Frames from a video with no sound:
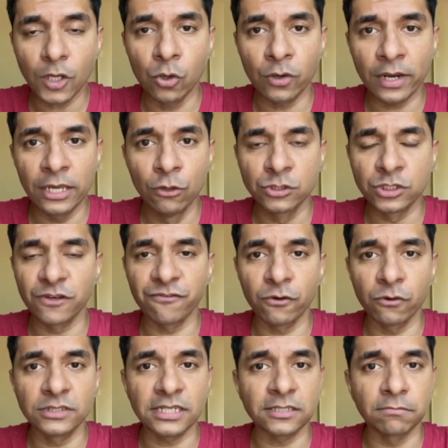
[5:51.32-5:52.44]
Okay, use your
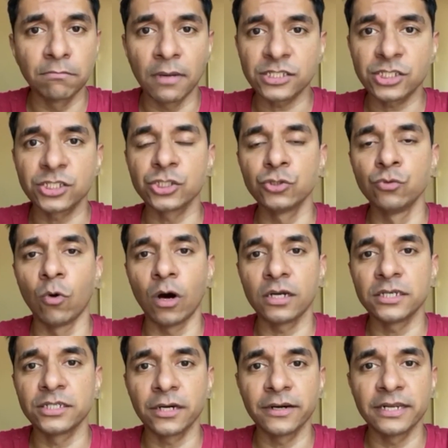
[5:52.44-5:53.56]
phones as much as you
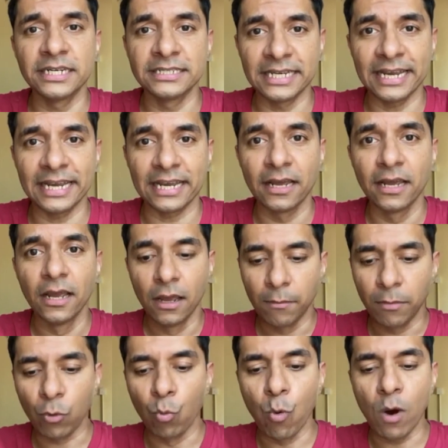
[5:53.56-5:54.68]
want during the day,
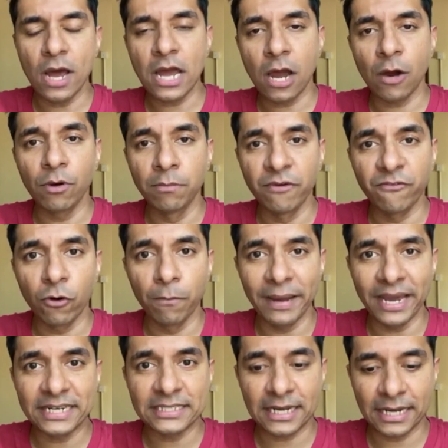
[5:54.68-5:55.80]
but 1 hour before
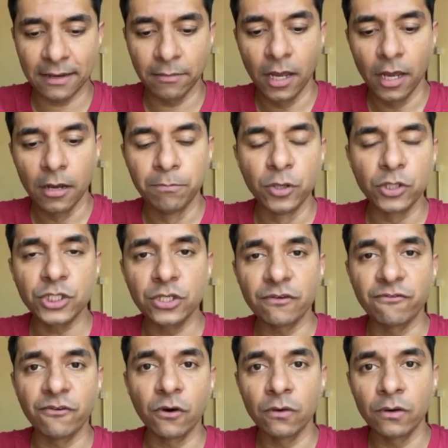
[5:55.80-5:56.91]
bedtime, put your
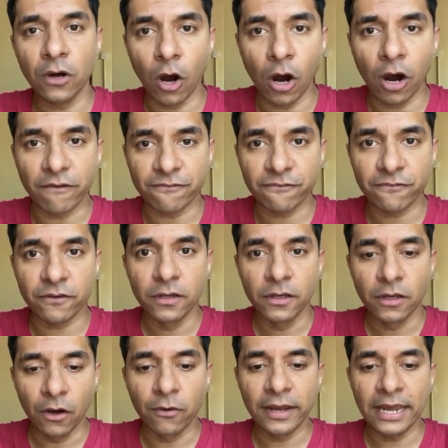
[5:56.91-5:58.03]
phone off.
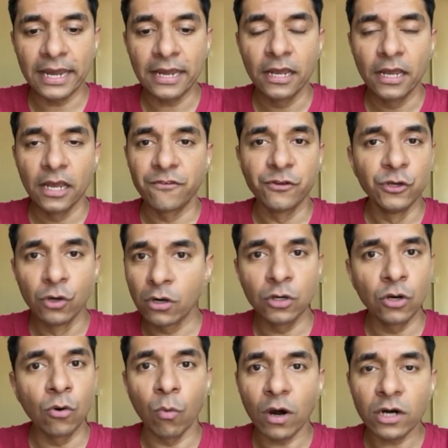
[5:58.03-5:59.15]
Okay, if you don't
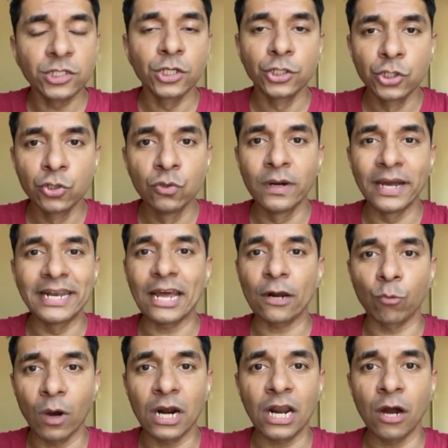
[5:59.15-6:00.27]
know what to do in
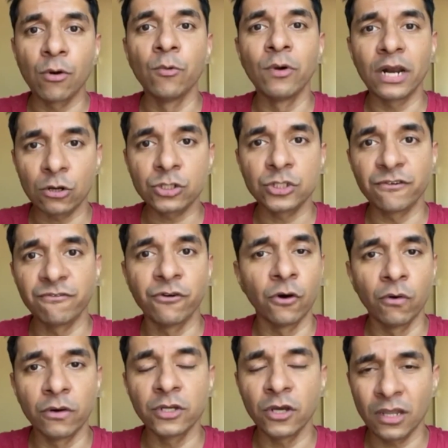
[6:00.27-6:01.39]
that 1 hour without your
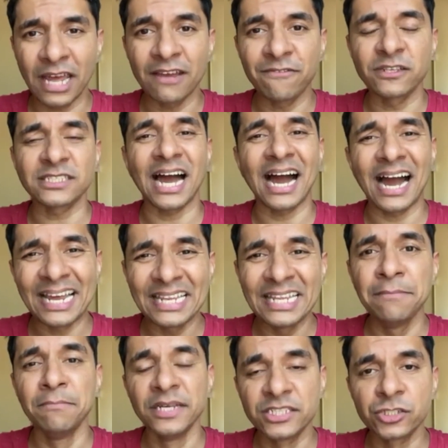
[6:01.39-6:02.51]
phone, your life is
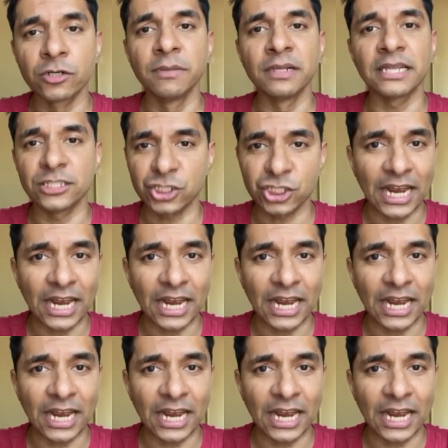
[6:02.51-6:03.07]
highly miserable and